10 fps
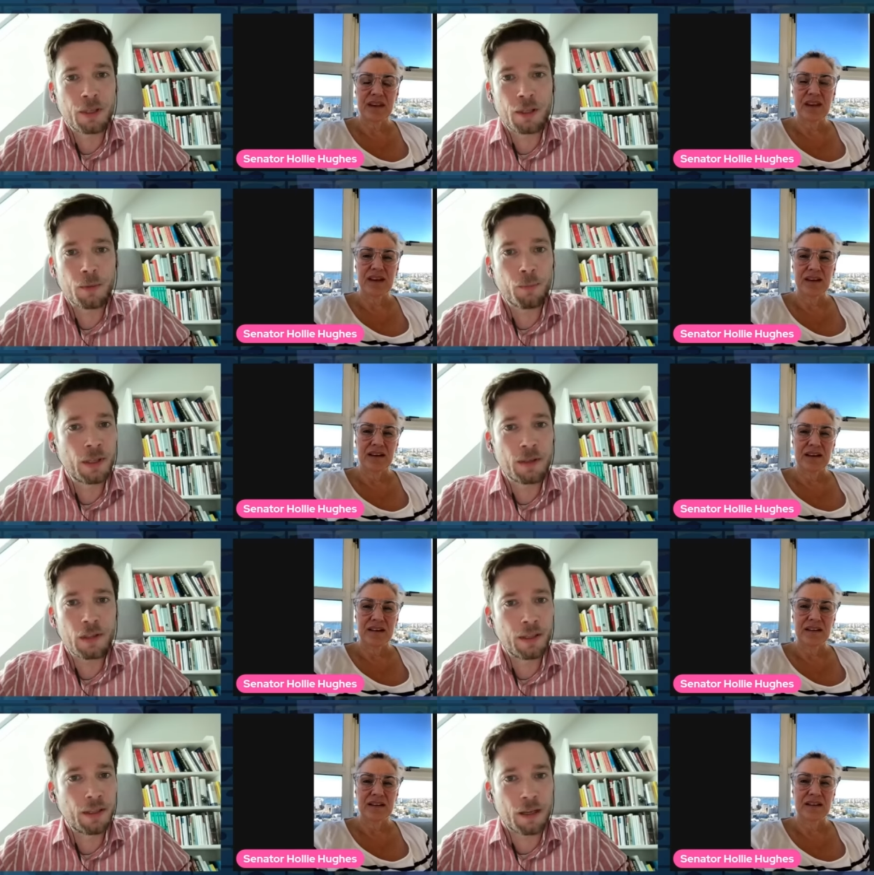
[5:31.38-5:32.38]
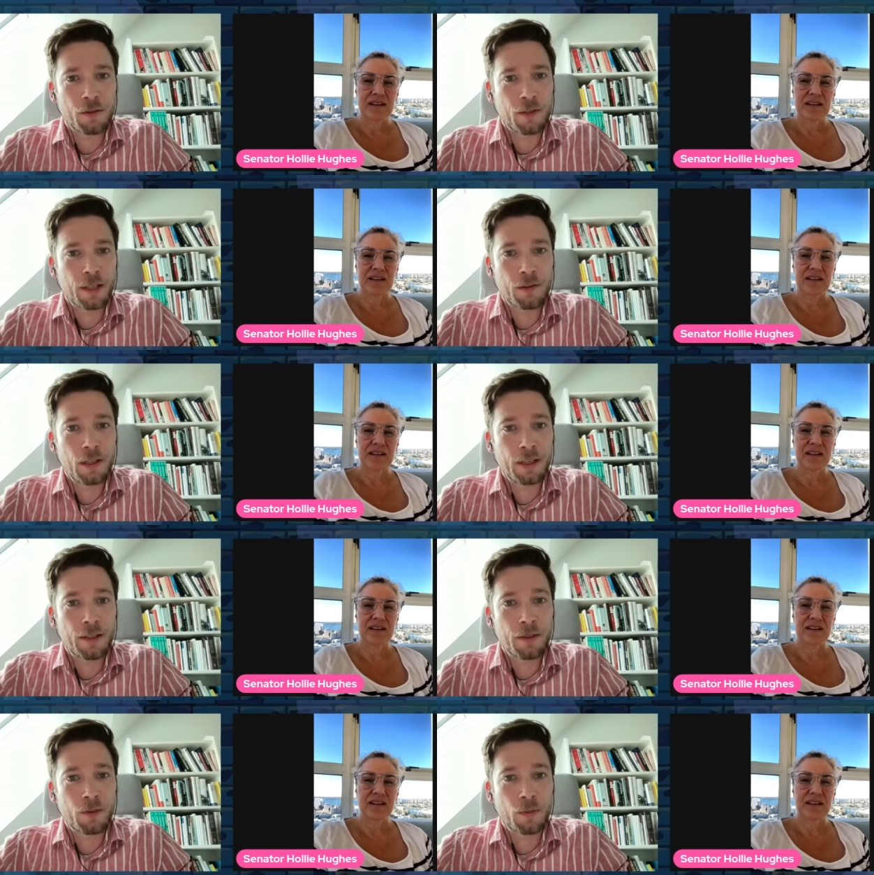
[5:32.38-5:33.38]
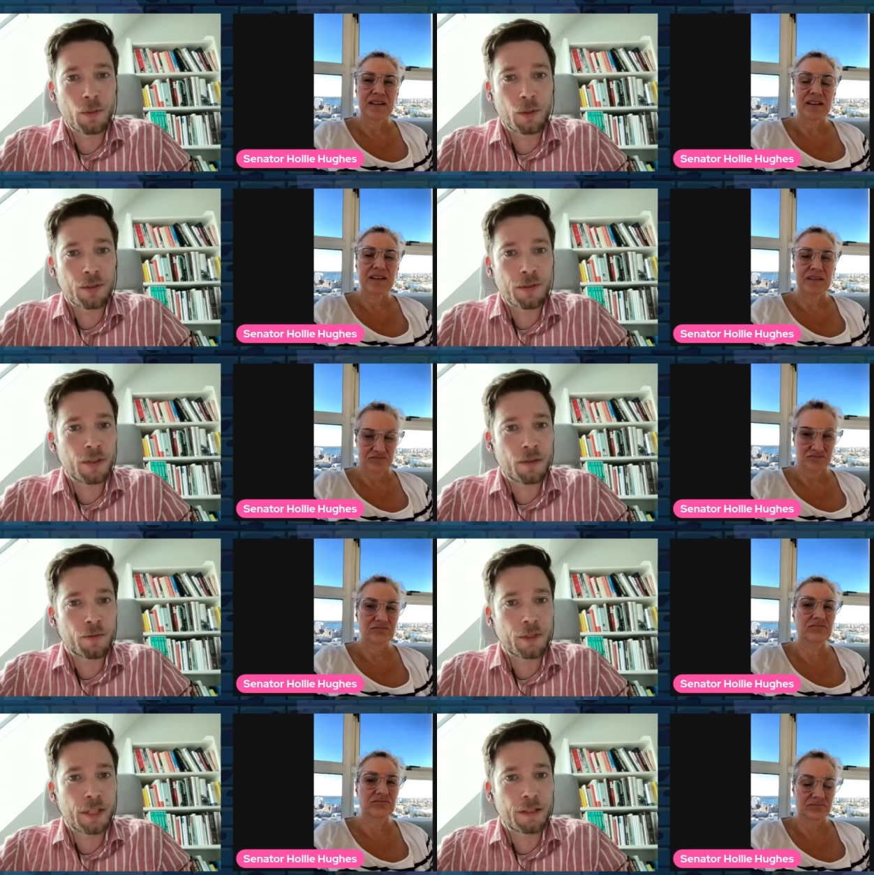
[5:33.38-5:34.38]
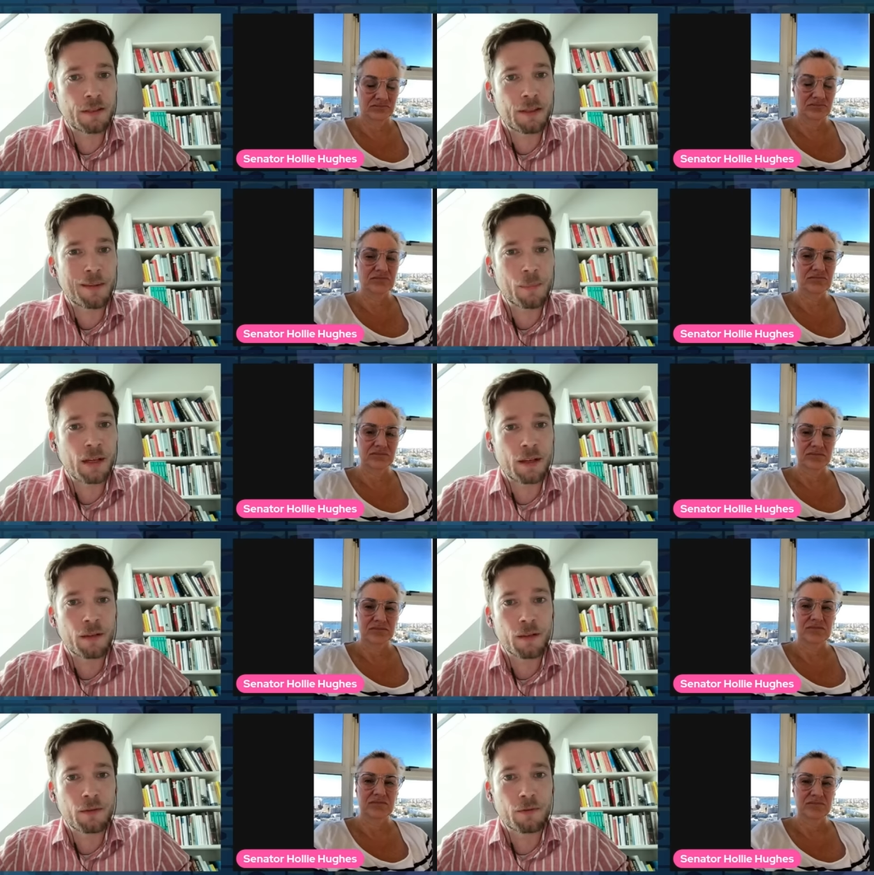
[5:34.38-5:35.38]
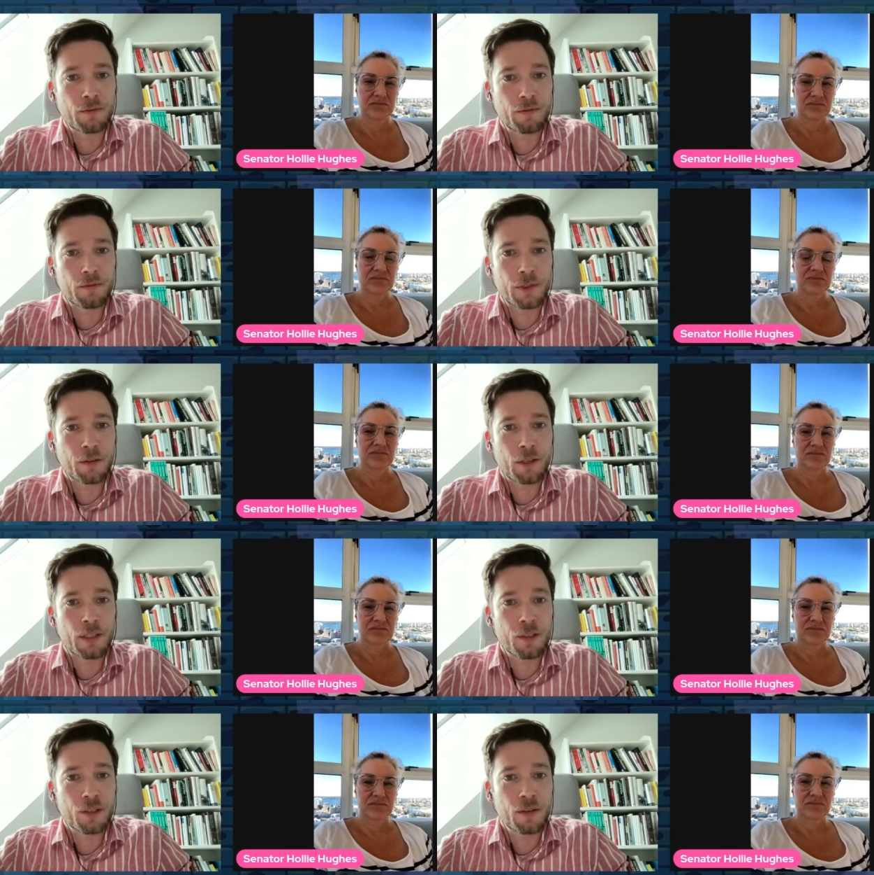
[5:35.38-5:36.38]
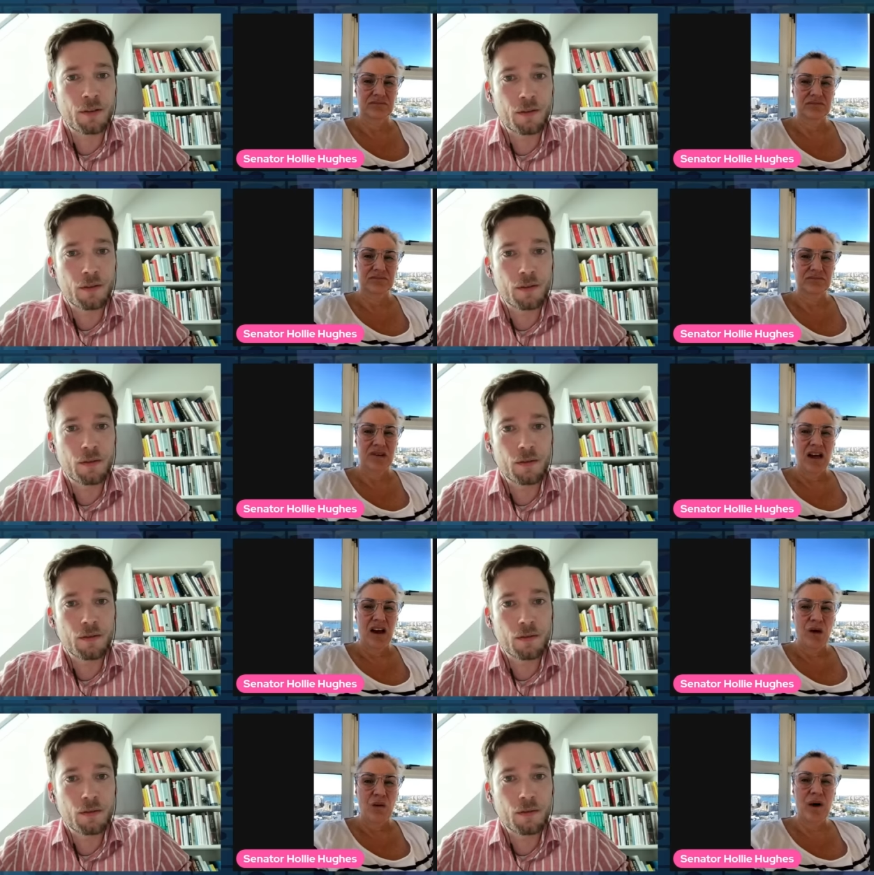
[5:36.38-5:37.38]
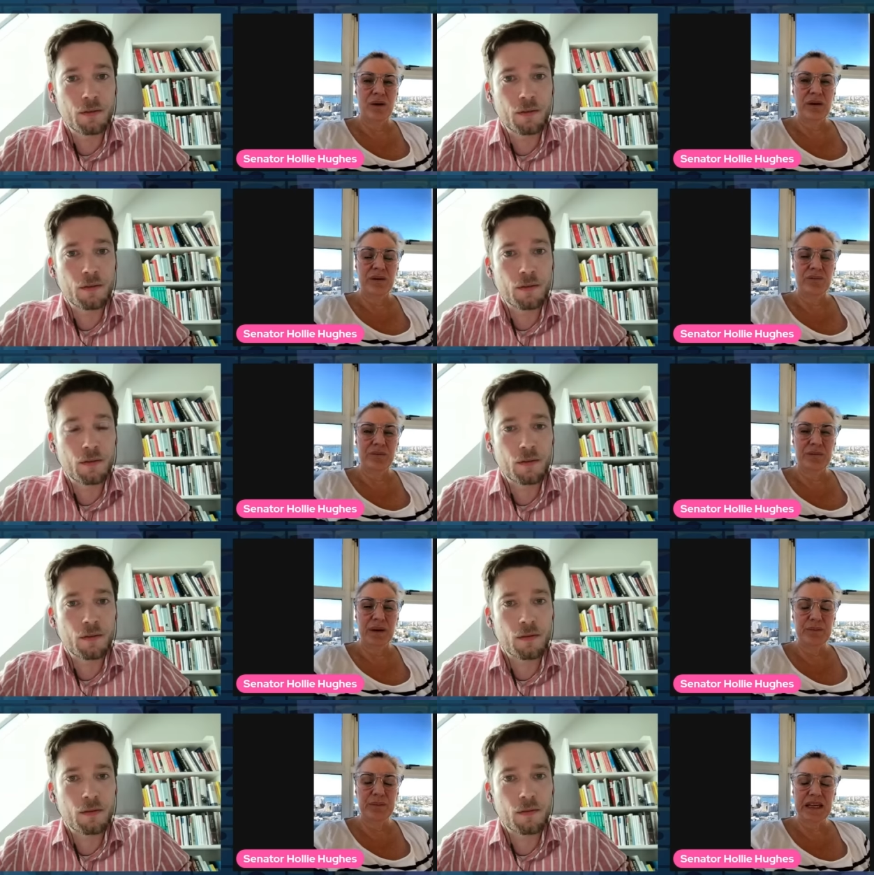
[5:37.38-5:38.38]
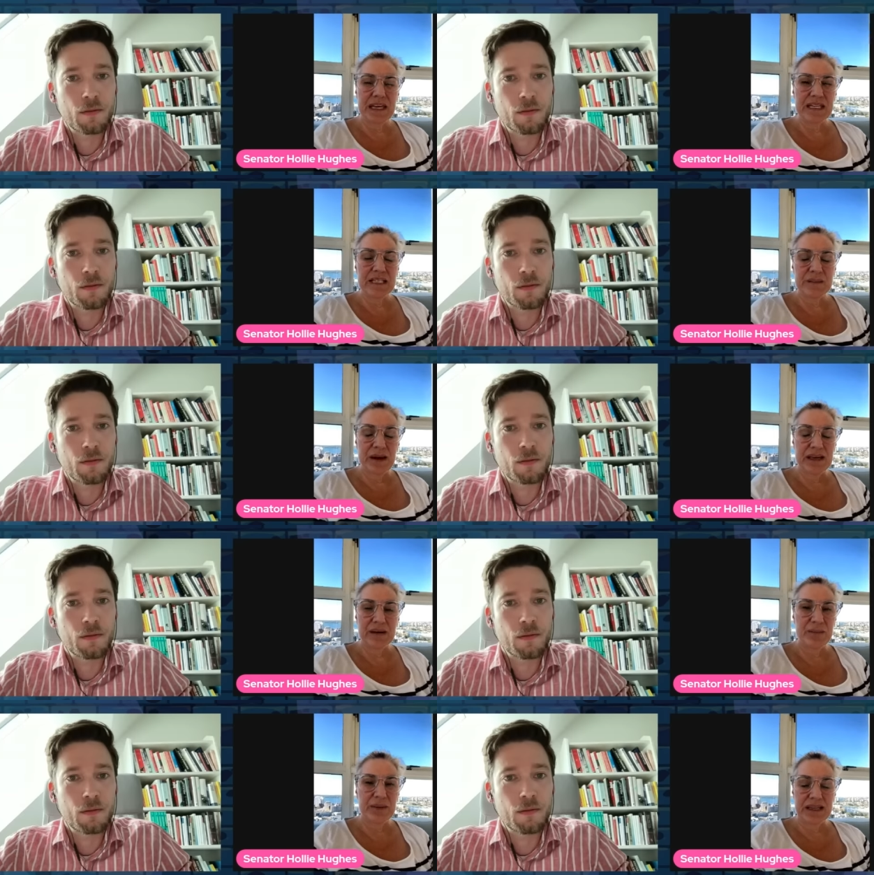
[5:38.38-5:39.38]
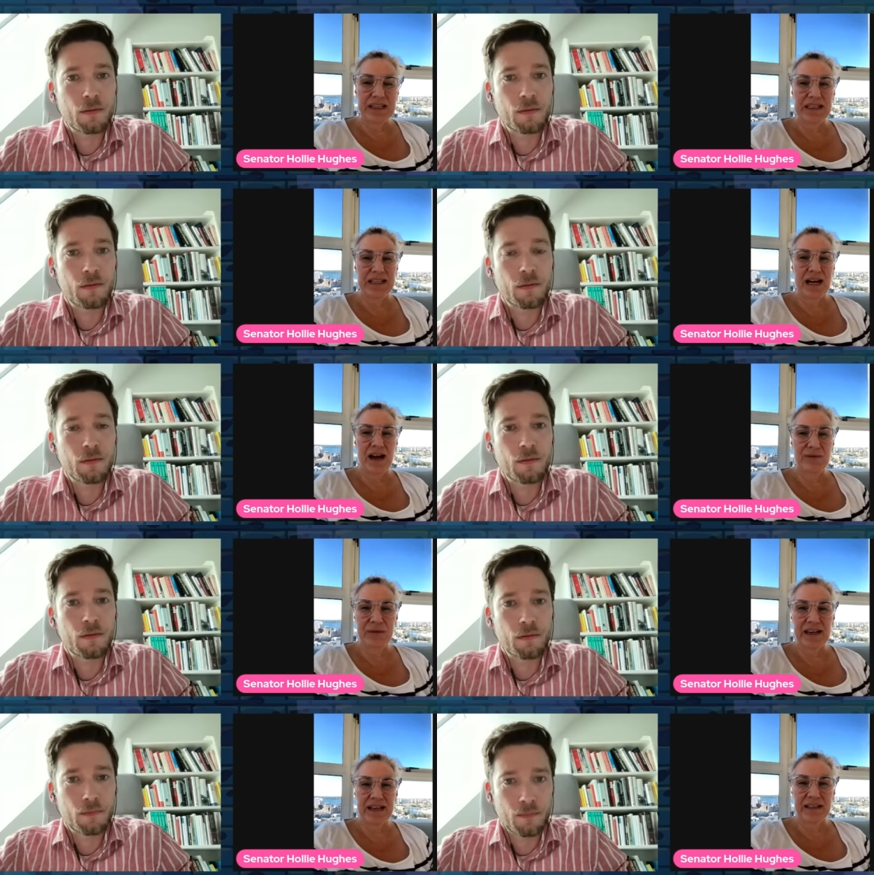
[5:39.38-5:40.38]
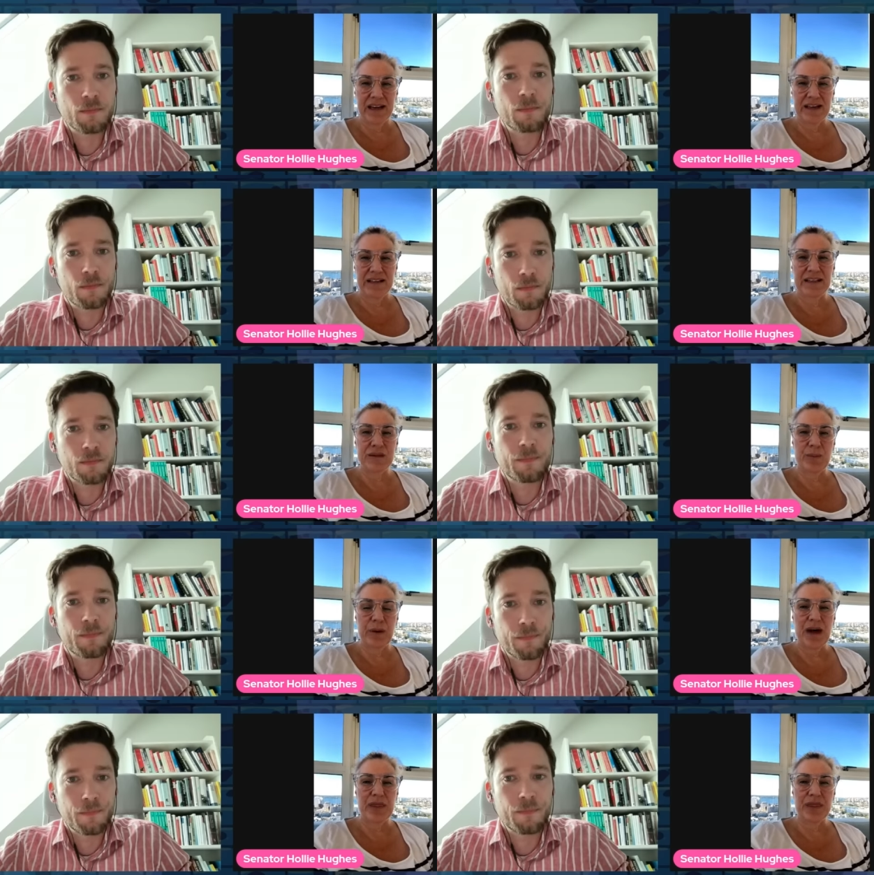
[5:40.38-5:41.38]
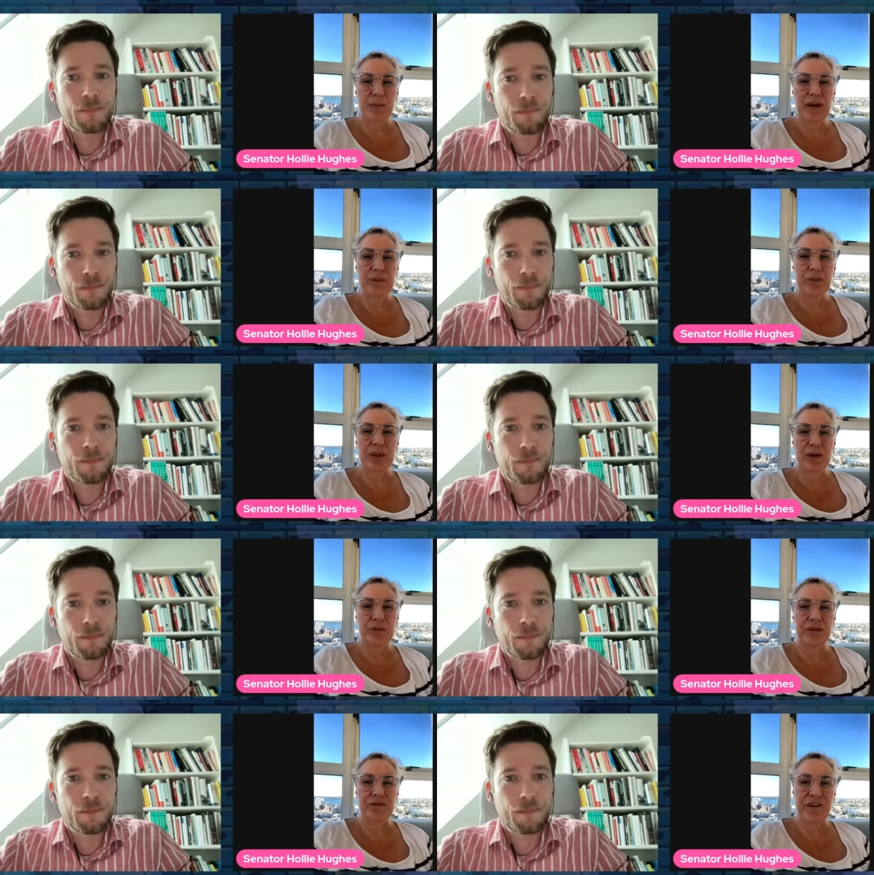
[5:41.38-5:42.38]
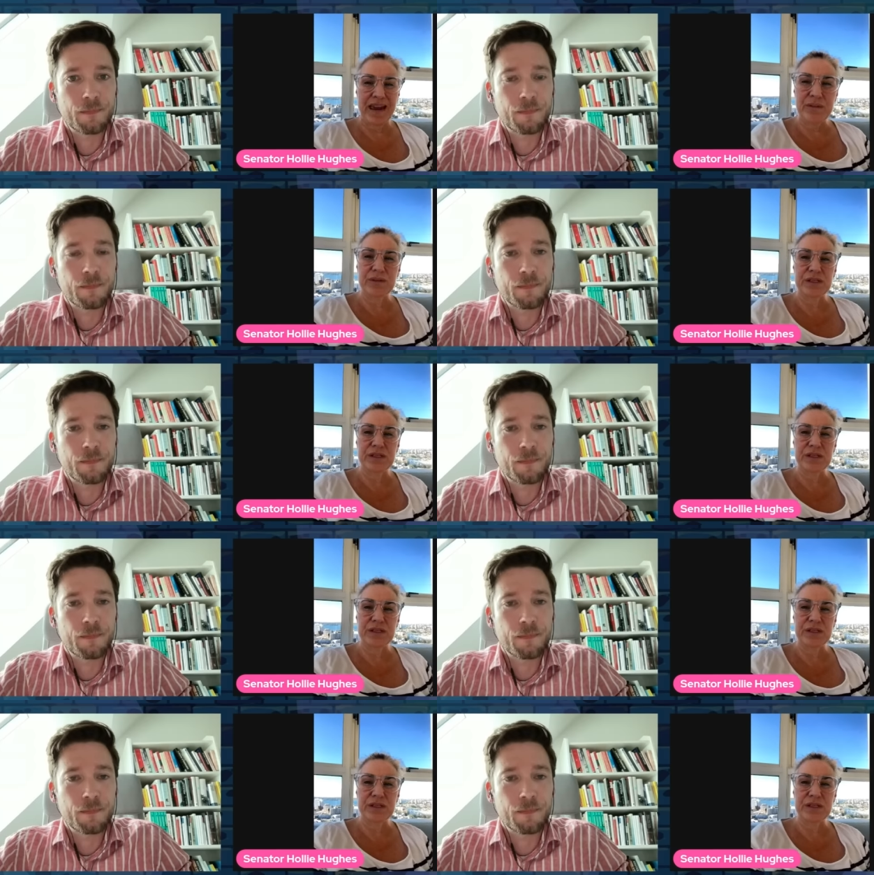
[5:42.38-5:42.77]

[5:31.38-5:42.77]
Speaker 1: it completely unregulated or was there already some kind of regulation?
Speaker 2: Well, it appeared to be completely unregulated, but the people that the vape